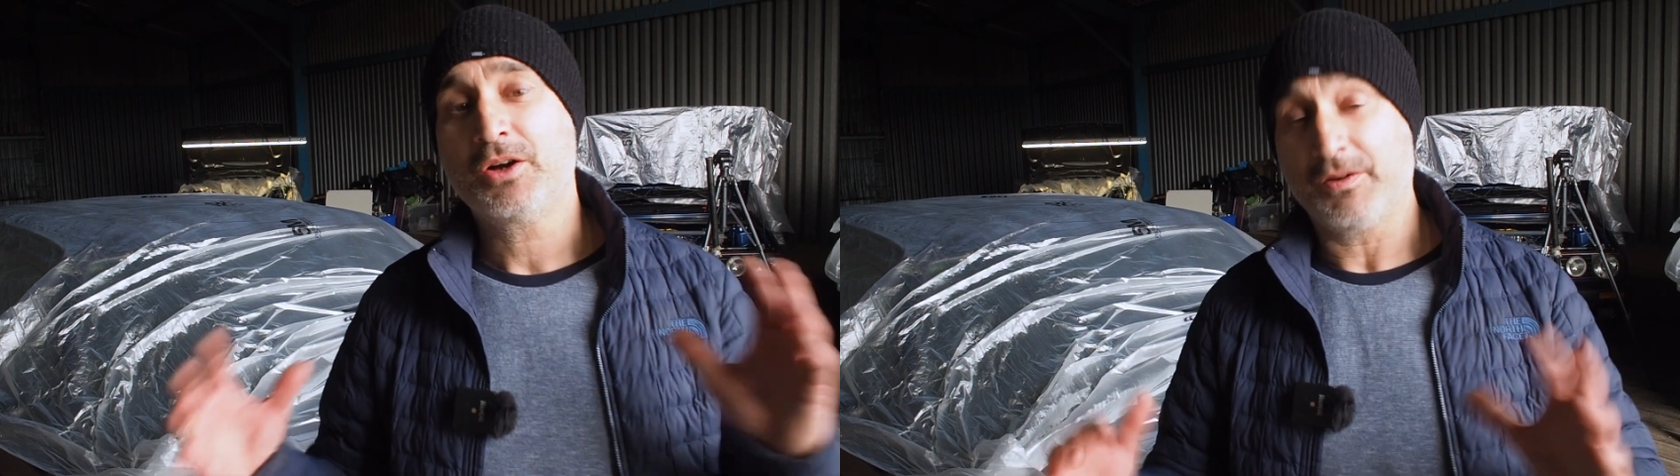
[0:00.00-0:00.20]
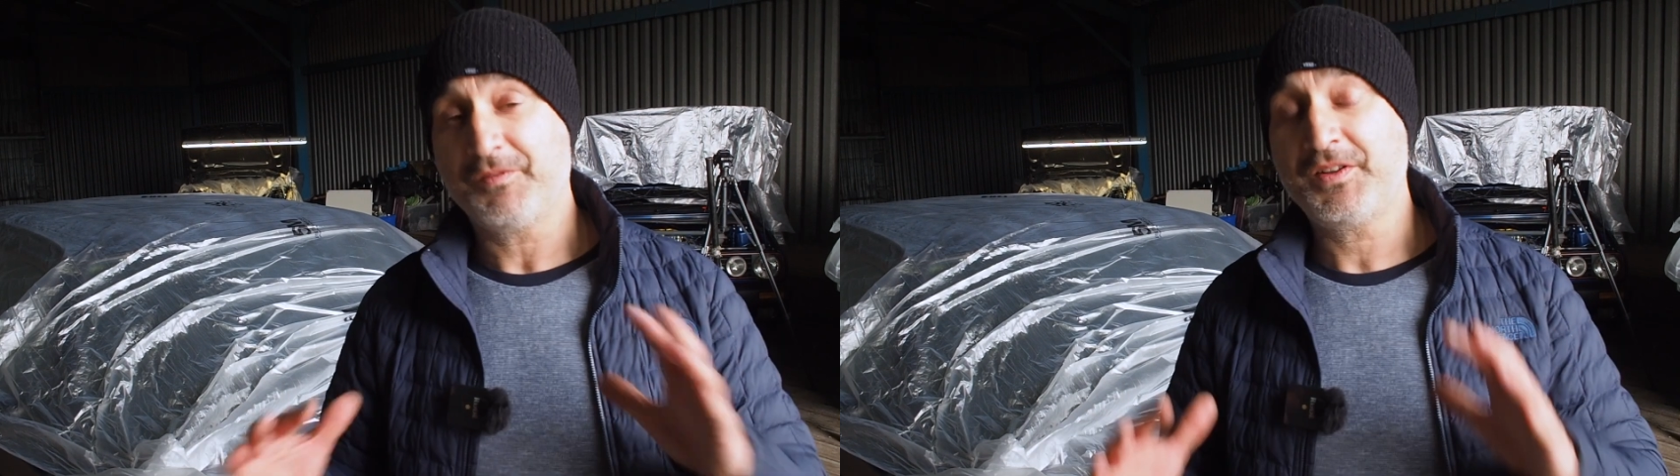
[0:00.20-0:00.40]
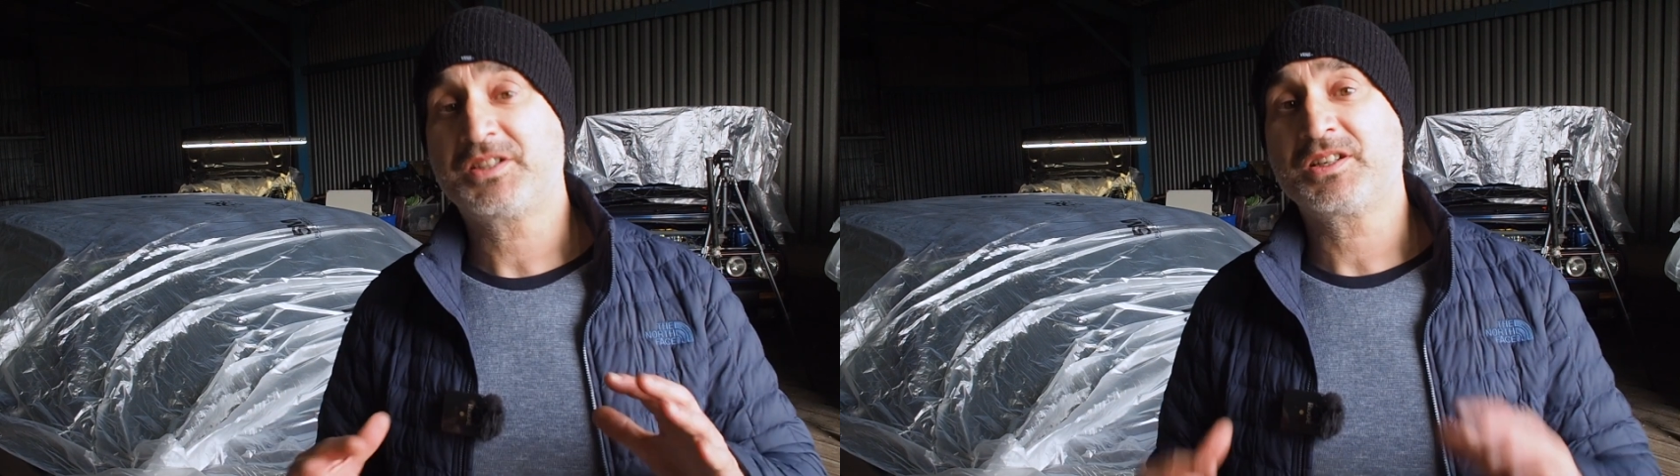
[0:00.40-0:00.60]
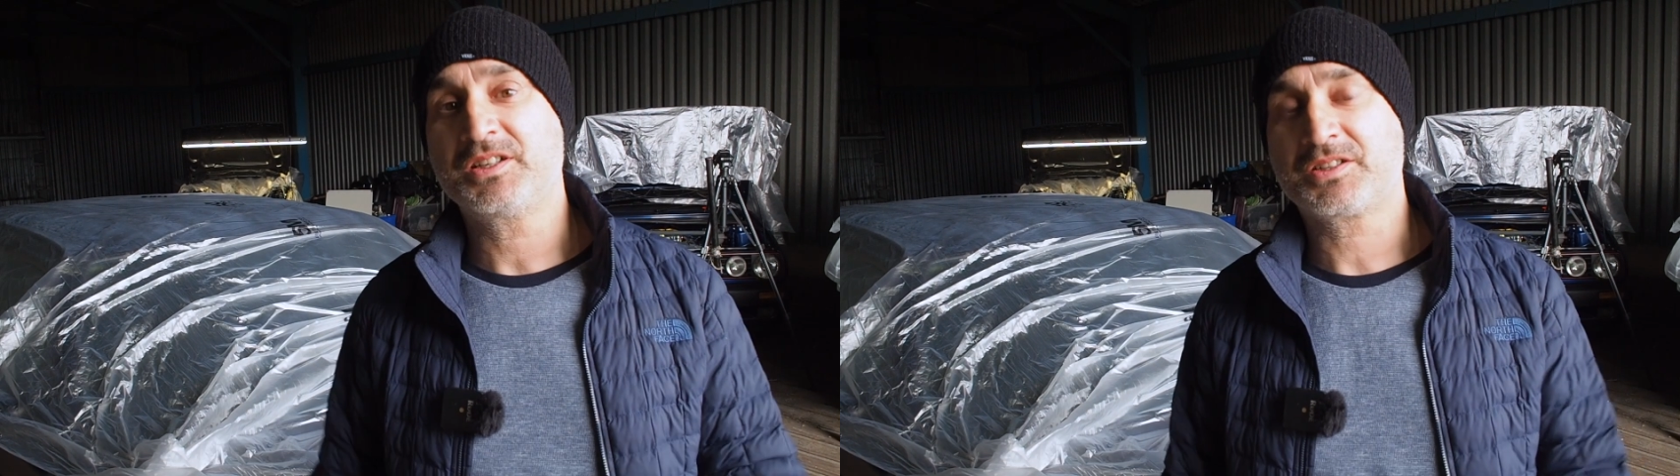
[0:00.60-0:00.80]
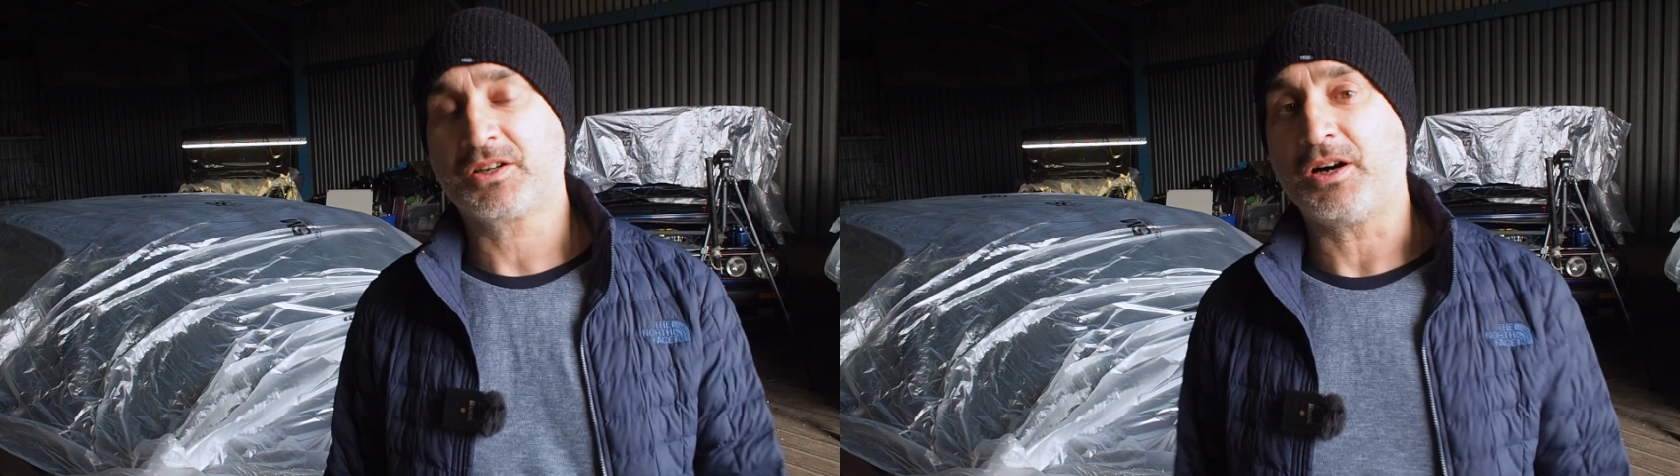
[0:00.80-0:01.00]
of finishing
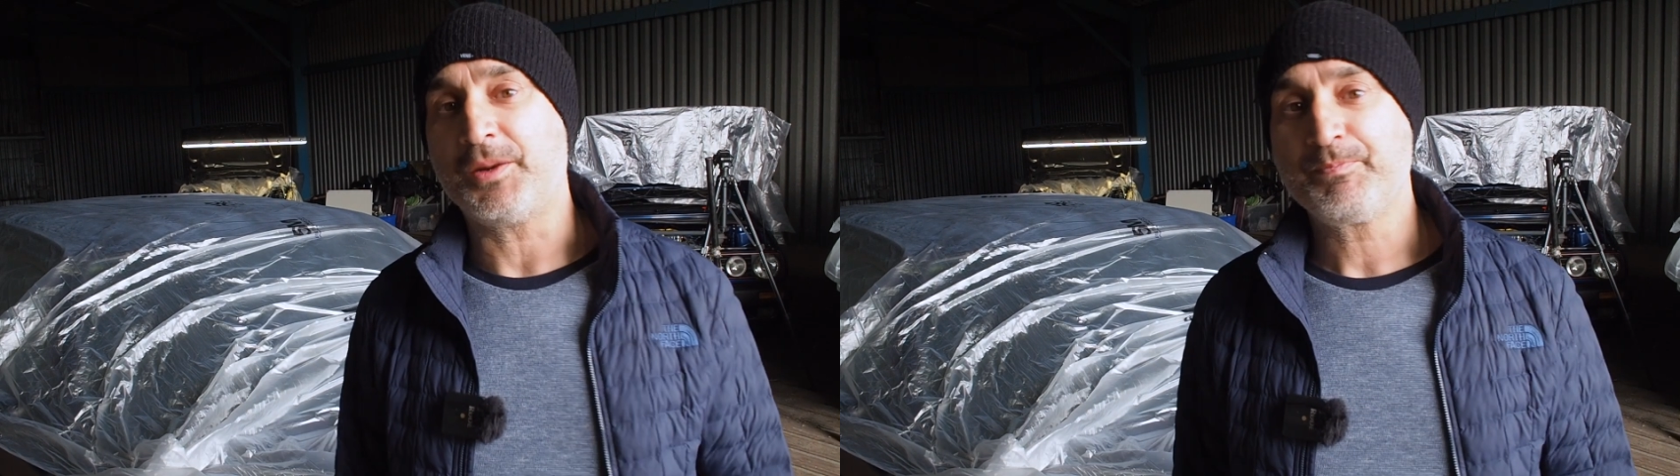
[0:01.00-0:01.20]
this car.